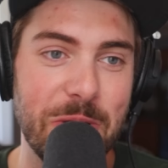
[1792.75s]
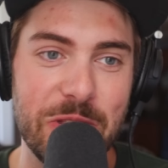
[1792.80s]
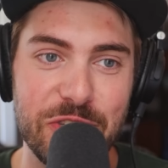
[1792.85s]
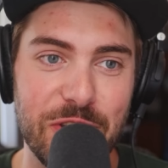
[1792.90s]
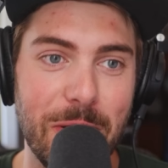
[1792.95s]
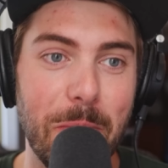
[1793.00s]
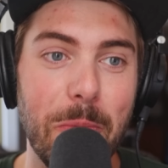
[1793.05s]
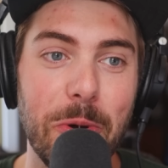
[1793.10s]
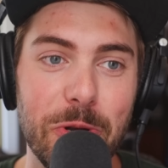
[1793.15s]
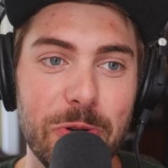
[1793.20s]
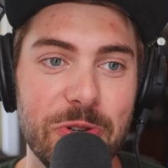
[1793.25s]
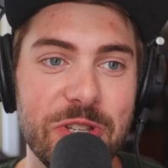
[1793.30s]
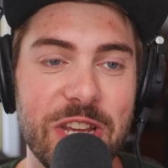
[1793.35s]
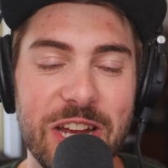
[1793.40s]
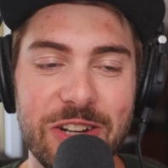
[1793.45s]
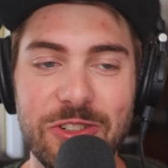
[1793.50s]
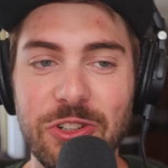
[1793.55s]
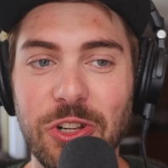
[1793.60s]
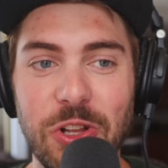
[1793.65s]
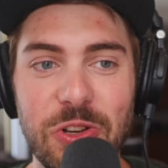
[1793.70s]
been someone who's
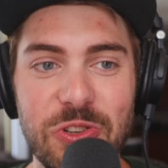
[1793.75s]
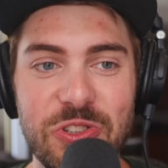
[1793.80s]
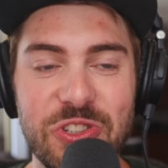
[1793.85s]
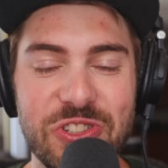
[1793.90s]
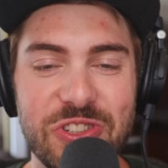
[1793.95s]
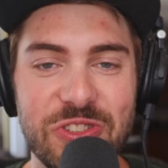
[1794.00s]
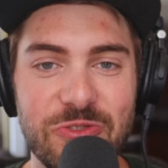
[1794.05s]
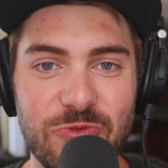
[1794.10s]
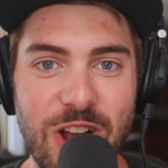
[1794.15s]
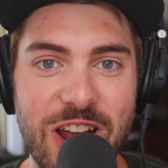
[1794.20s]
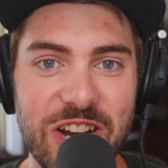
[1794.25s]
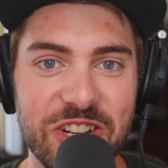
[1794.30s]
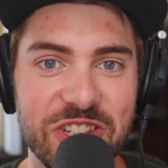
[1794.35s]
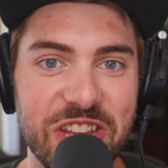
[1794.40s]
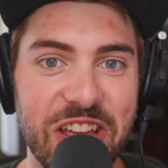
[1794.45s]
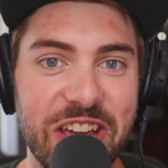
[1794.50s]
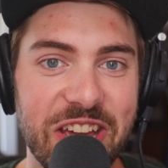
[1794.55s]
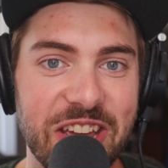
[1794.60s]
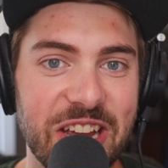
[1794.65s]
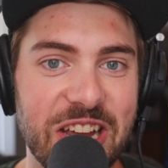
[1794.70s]
had close
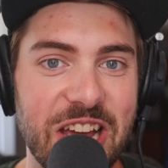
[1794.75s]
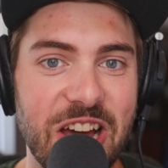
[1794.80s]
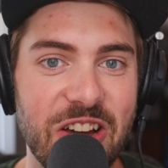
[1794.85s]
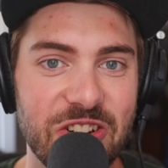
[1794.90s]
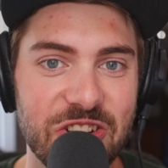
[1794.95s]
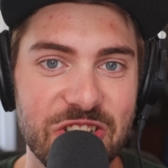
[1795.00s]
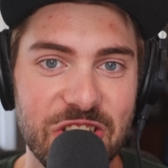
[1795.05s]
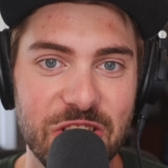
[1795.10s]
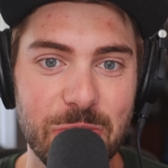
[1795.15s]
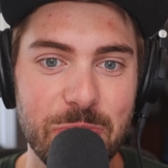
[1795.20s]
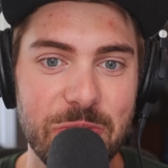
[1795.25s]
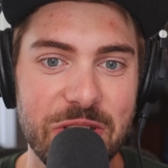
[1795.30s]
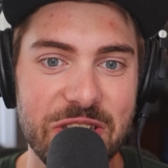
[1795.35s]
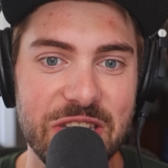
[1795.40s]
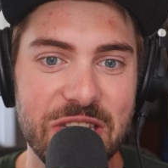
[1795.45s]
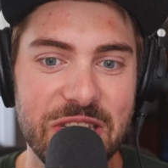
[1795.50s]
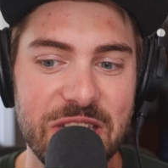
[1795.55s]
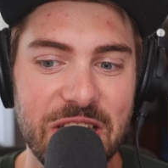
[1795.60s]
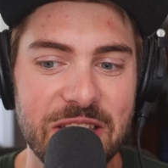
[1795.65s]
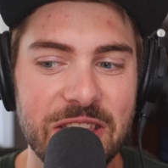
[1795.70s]
rattlesnake encounters on the
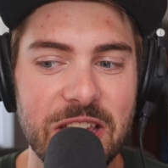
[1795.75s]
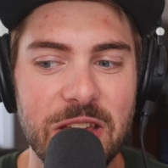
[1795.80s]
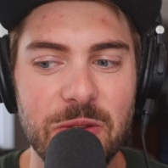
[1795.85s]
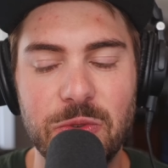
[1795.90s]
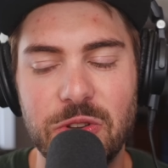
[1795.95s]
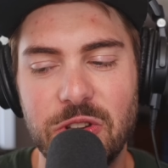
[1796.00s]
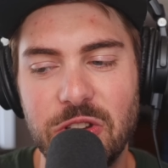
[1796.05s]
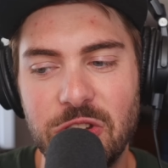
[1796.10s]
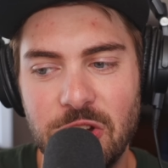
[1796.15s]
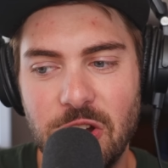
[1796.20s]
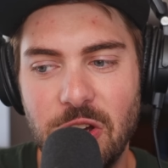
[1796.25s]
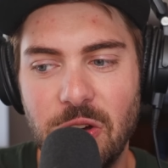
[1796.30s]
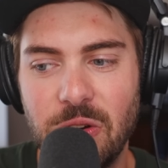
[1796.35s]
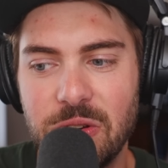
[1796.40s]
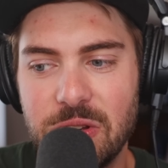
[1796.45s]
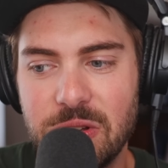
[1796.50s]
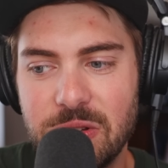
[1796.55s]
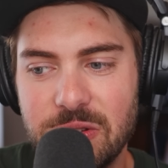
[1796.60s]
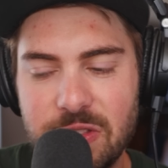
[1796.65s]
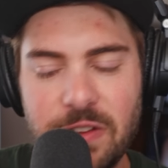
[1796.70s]
PCT. And then, you
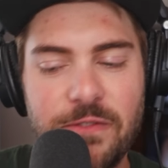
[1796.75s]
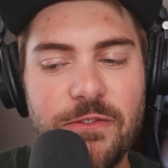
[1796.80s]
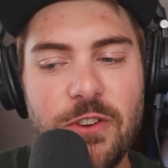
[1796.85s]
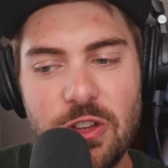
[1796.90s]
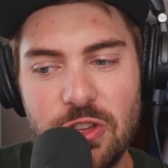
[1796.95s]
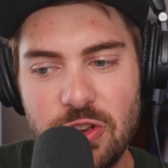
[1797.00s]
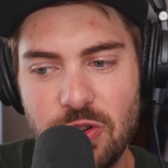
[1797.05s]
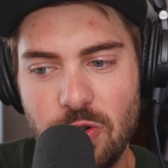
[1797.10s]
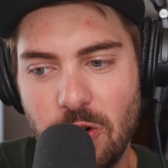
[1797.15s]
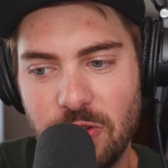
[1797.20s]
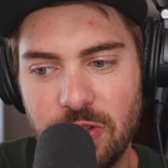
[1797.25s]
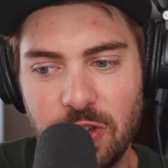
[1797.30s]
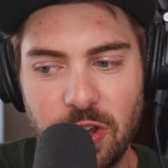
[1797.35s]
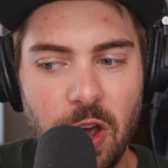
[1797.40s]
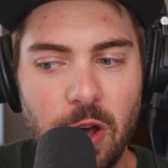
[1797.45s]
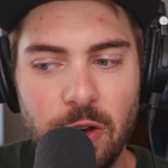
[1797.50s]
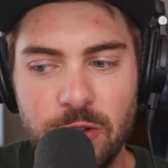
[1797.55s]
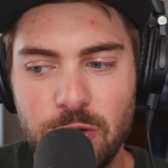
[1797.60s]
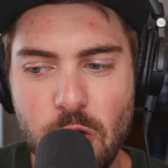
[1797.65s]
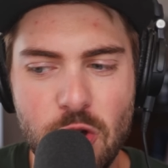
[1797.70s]
know, the further north you
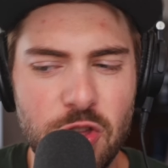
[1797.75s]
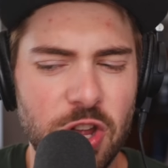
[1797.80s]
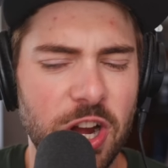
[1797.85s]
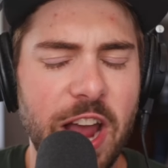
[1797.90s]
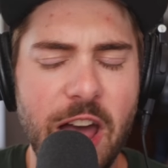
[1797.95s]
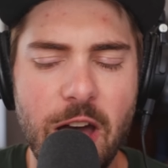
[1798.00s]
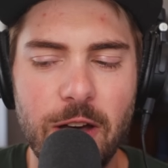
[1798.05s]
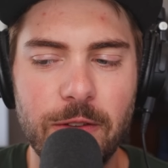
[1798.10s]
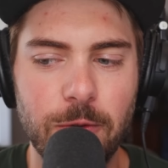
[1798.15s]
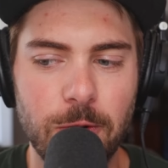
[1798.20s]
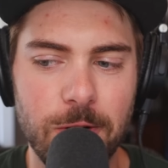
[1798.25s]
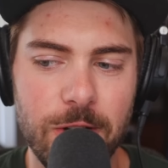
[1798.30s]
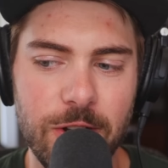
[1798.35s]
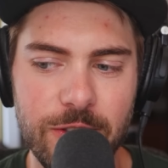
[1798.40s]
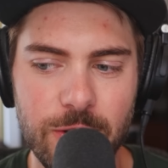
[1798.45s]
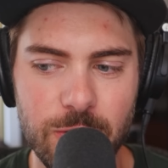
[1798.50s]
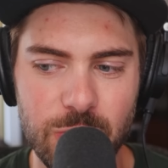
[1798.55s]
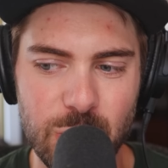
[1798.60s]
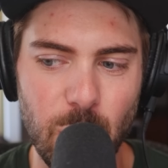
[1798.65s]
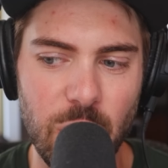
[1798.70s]
go, in Northern
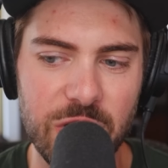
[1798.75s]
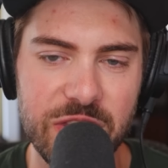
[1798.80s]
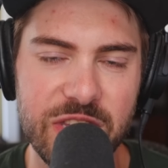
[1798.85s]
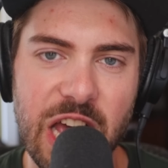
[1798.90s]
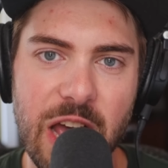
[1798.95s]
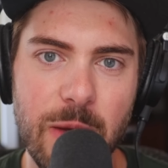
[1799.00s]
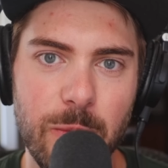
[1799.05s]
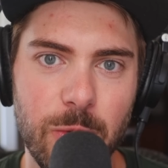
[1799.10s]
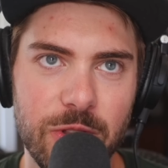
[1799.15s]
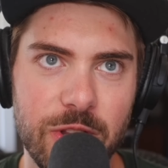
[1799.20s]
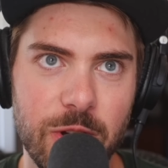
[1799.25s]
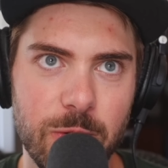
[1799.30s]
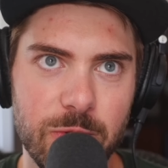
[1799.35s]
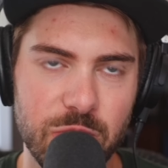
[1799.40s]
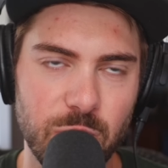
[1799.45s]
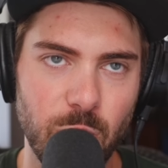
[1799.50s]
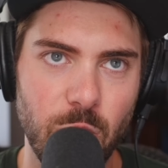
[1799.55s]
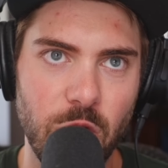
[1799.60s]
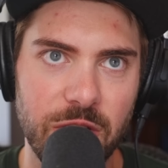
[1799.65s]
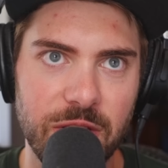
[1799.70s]
California, there was one time where there
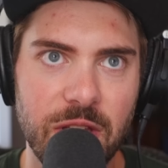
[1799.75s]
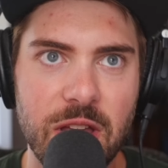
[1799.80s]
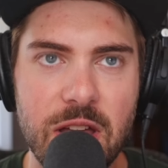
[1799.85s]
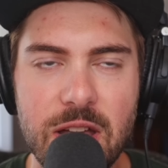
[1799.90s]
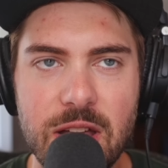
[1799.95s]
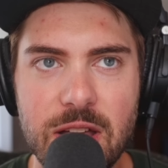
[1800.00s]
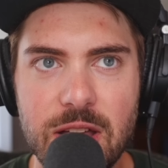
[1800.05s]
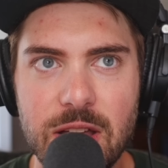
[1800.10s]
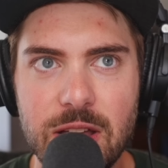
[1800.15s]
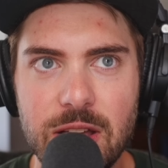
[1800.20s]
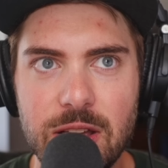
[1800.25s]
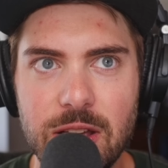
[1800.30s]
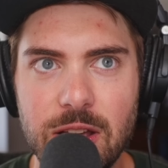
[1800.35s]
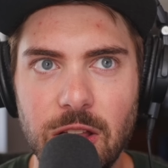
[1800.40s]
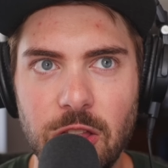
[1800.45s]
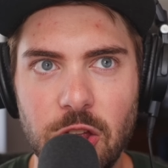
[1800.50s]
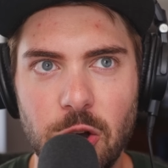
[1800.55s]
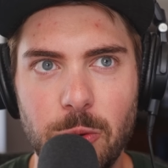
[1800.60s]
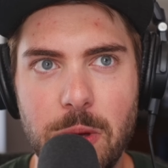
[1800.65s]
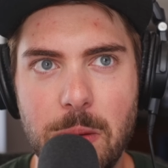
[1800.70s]
was one
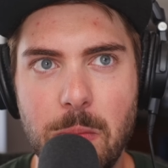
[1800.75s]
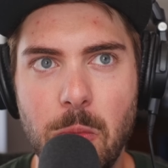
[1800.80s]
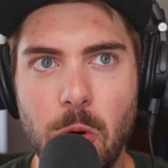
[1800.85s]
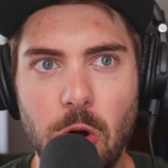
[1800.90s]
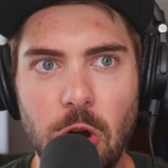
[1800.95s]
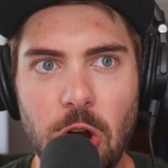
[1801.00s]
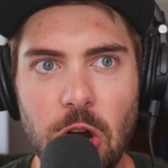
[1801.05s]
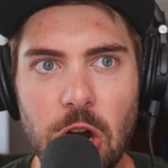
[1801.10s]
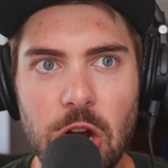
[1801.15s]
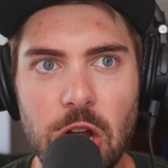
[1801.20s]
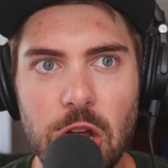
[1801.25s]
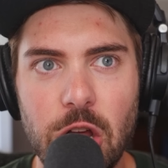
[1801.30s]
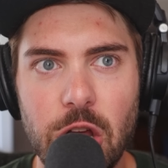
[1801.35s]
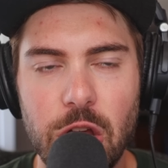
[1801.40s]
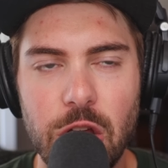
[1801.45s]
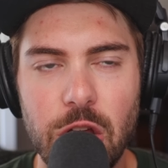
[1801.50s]
a little bit more